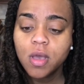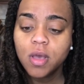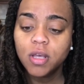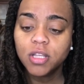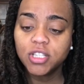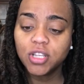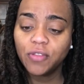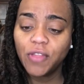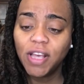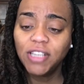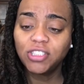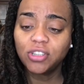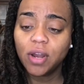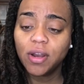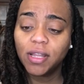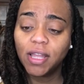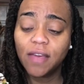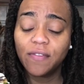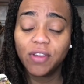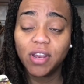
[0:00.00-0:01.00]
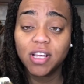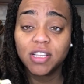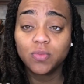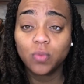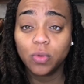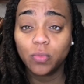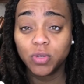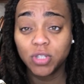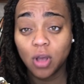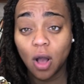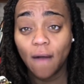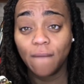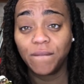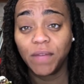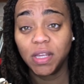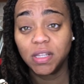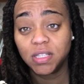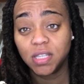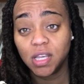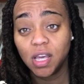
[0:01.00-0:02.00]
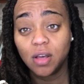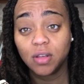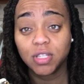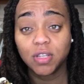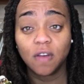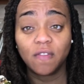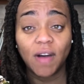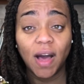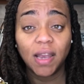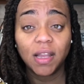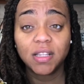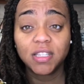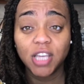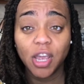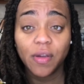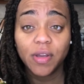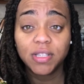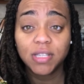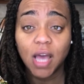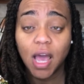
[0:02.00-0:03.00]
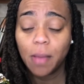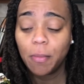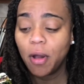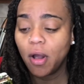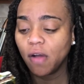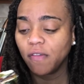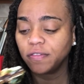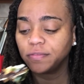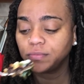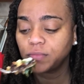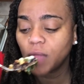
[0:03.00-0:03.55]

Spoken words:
So they started giving us what was called VTO, so voluntary time off.